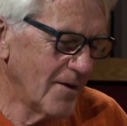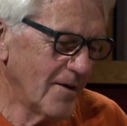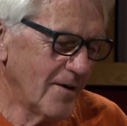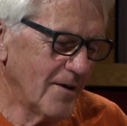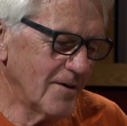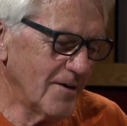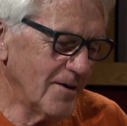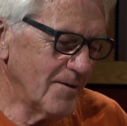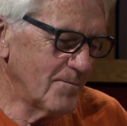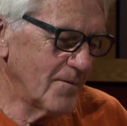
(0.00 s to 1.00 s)
Mm -hmm.
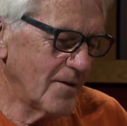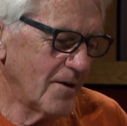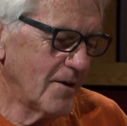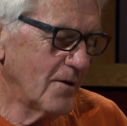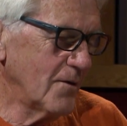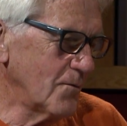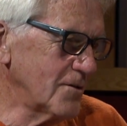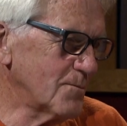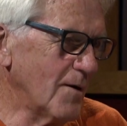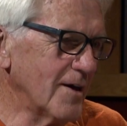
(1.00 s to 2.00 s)
uh, we
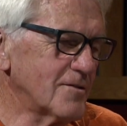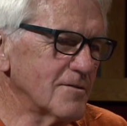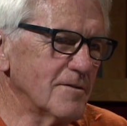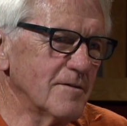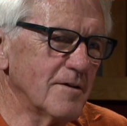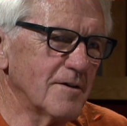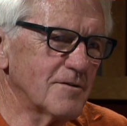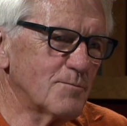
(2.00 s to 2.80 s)
sponsor uh,